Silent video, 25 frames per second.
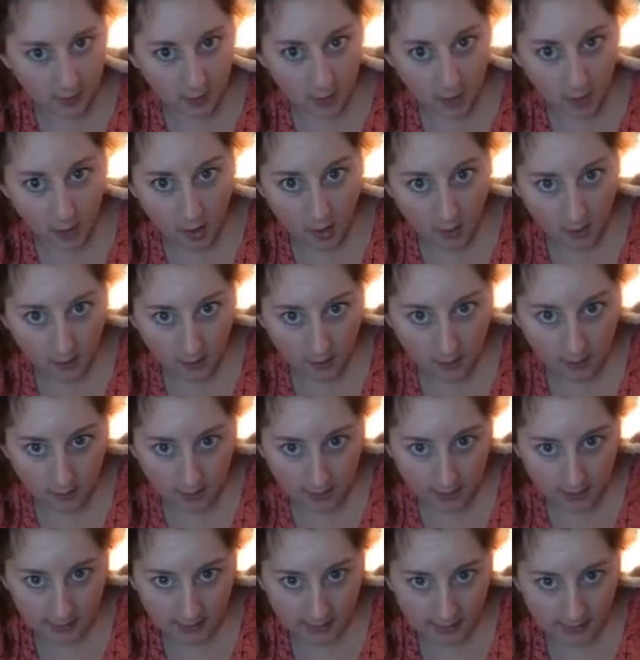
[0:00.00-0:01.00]
Oh,
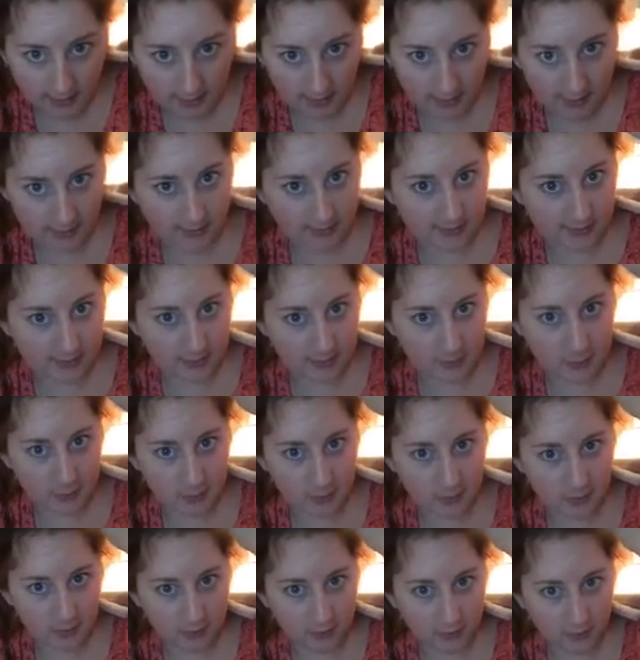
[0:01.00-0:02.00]
and
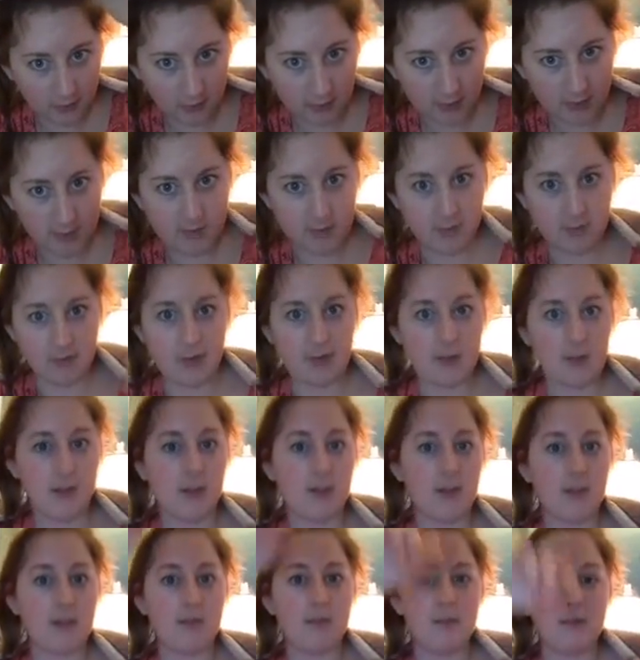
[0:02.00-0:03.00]
someone remind me, I
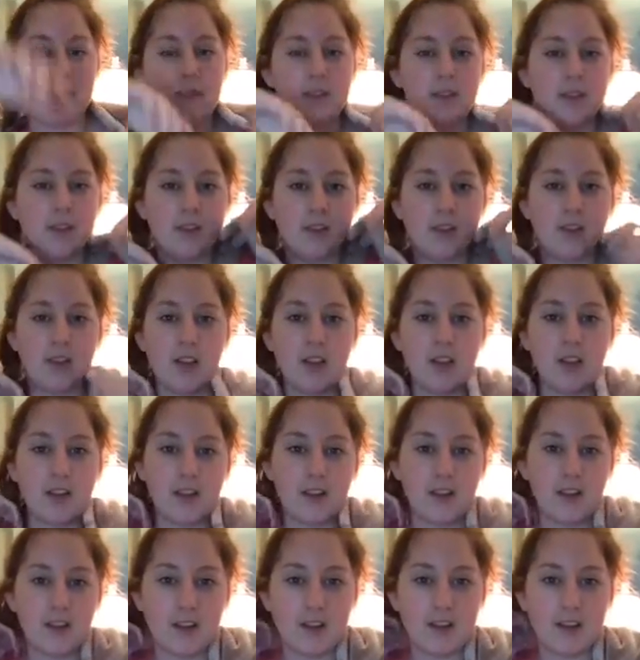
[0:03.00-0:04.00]
need to message
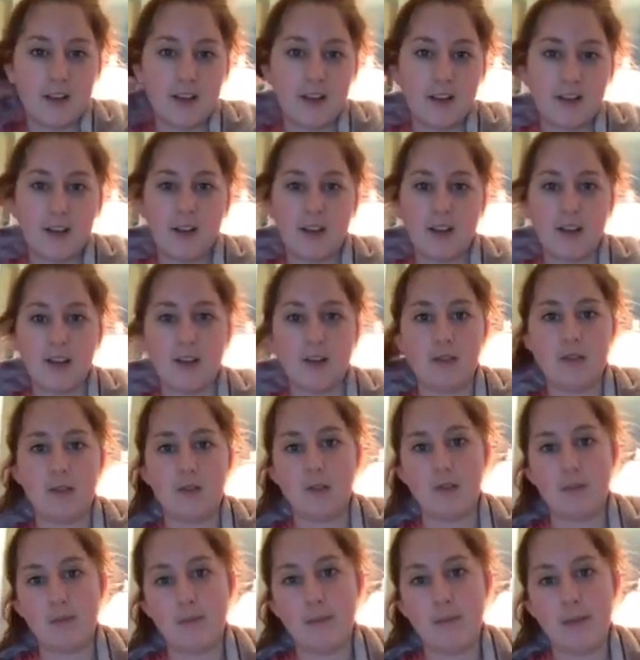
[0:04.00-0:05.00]
Anna and
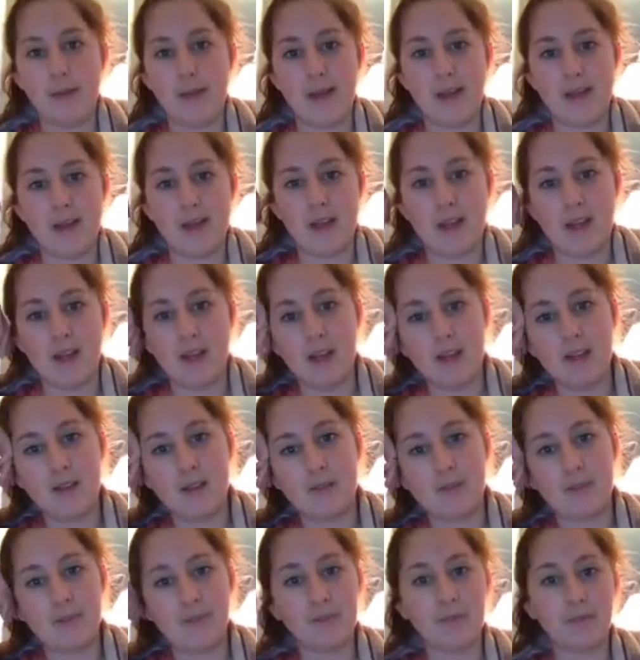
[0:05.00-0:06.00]
or Betty,
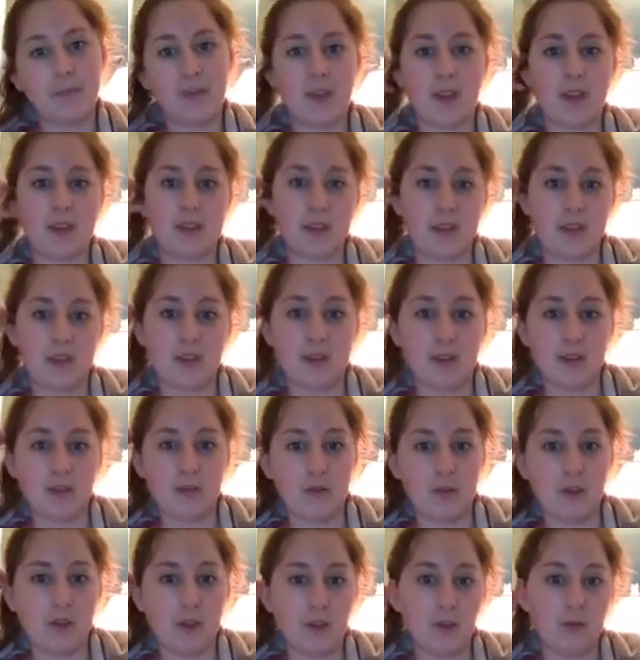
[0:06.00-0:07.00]
because I saw a
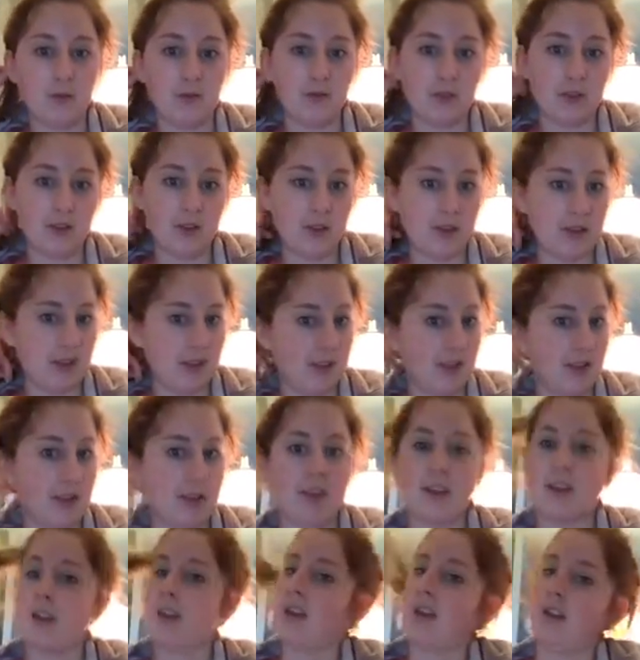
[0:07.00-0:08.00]
really cool thing
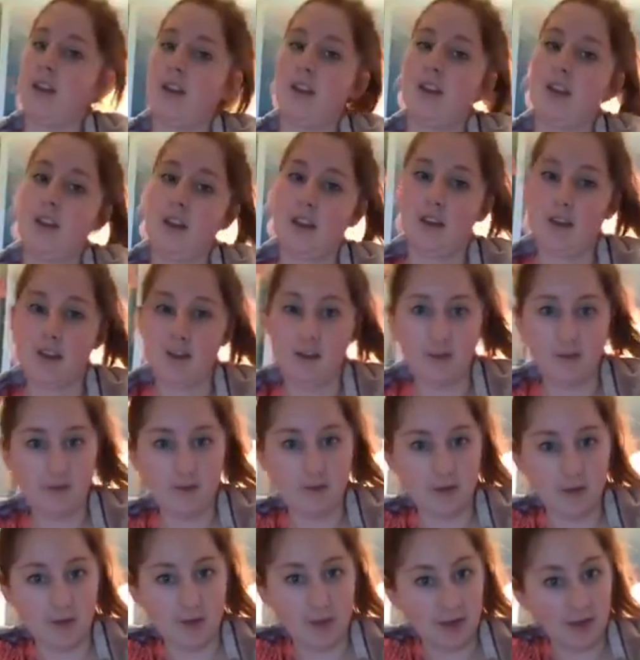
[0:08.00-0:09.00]
they could do for
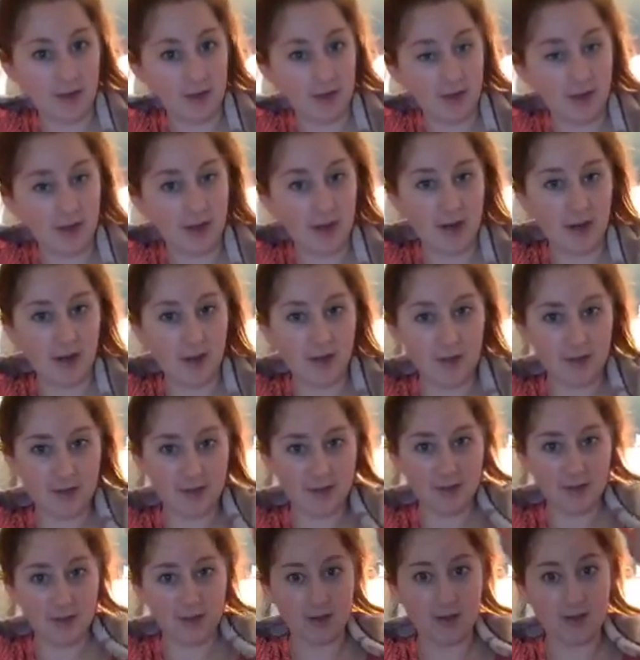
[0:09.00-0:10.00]
their nail
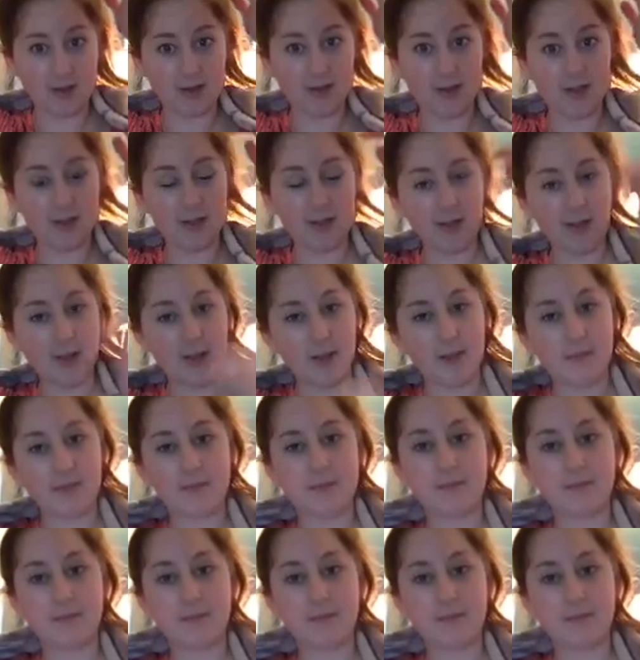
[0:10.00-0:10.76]
salon today.